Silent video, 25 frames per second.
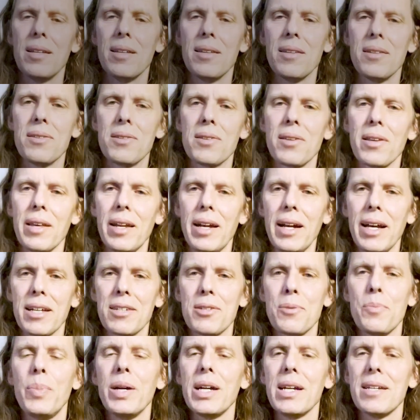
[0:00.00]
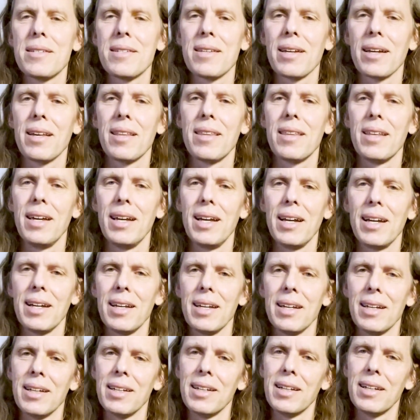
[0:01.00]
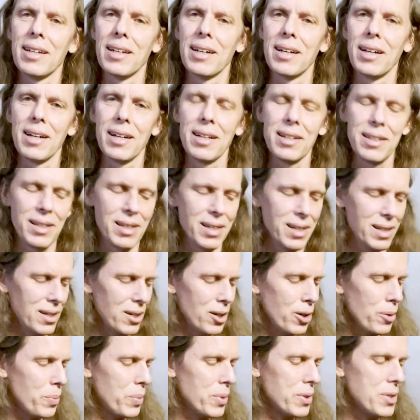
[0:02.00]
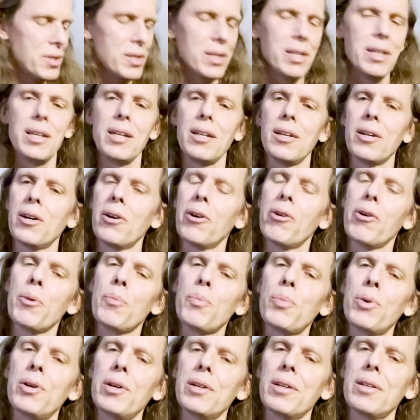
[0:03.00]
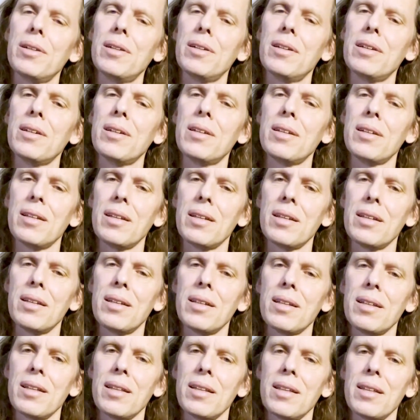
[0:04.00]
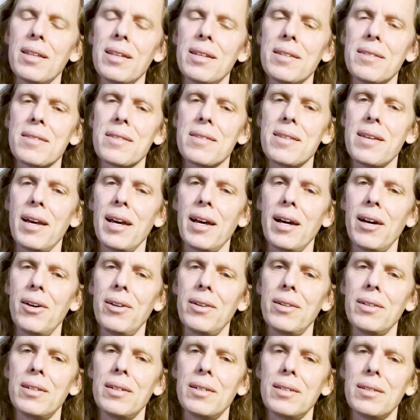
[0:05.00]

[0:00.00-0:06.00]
So the next basic thing in Open G, we put this down